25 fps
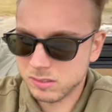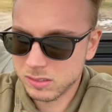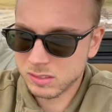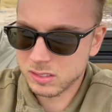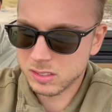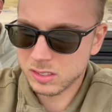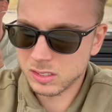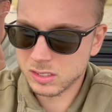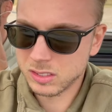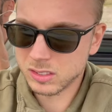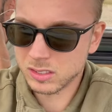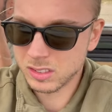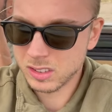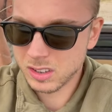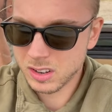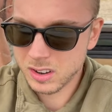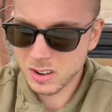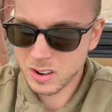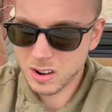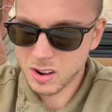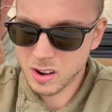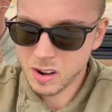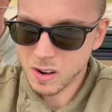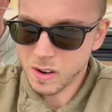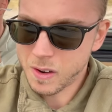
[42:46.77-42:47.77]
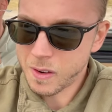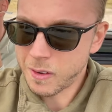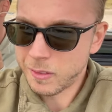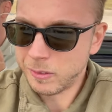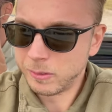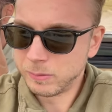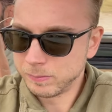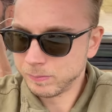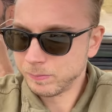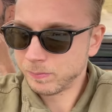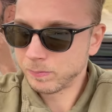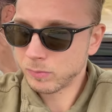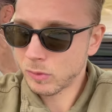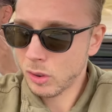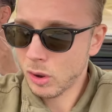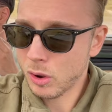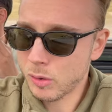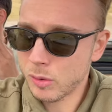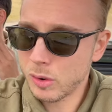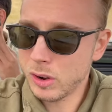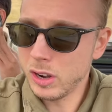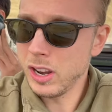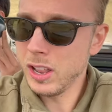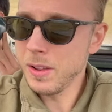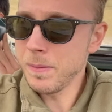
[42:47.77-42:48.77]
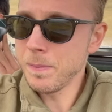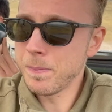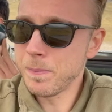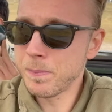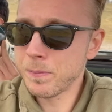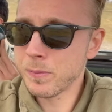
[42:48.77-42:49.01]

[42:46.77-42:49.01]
No, no, they're also... Really?